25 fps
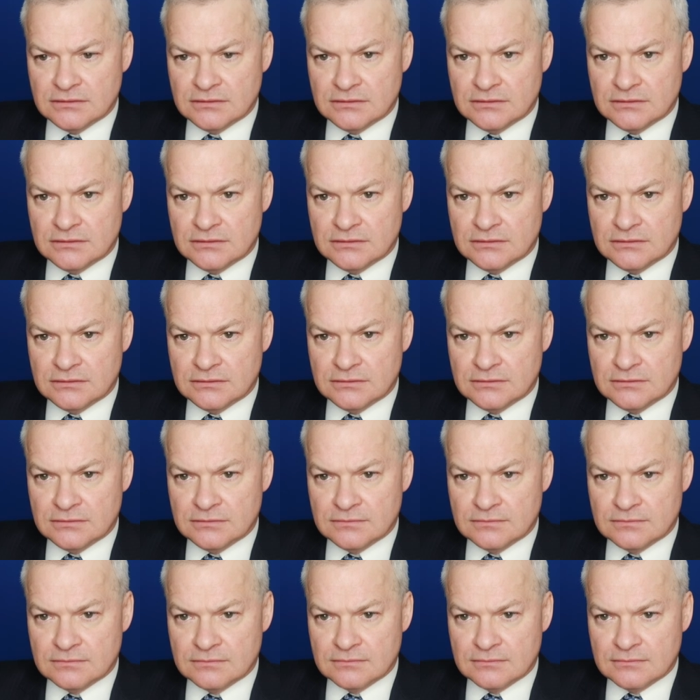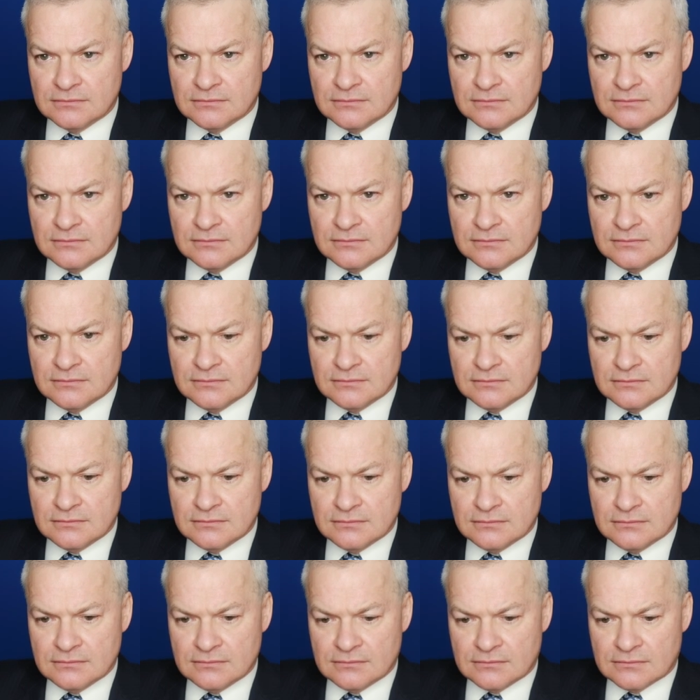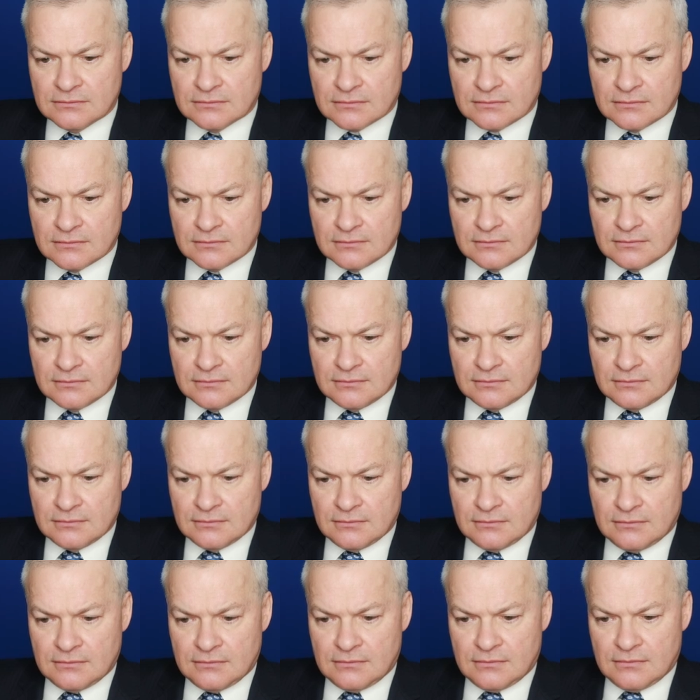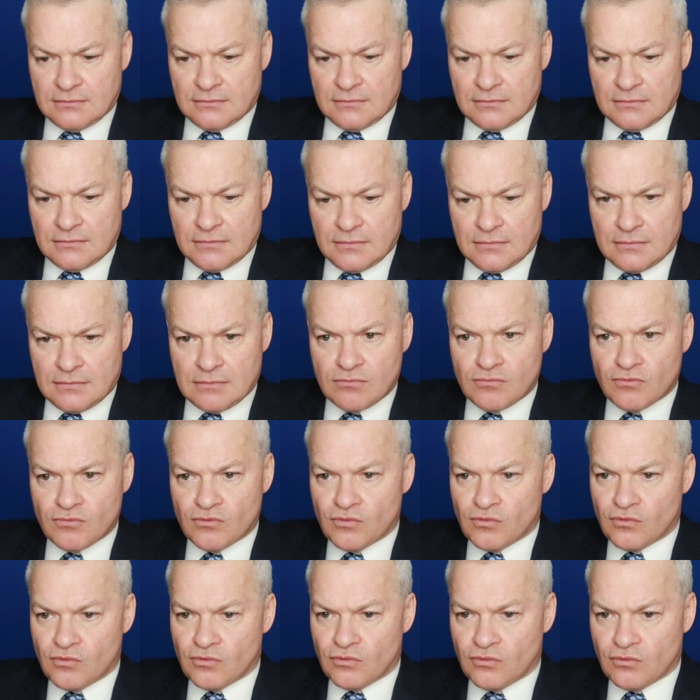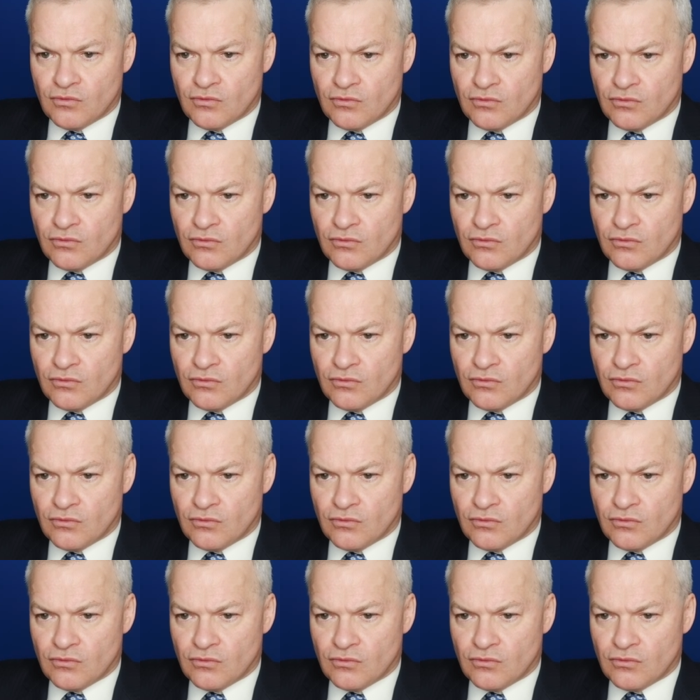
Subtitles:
(silence)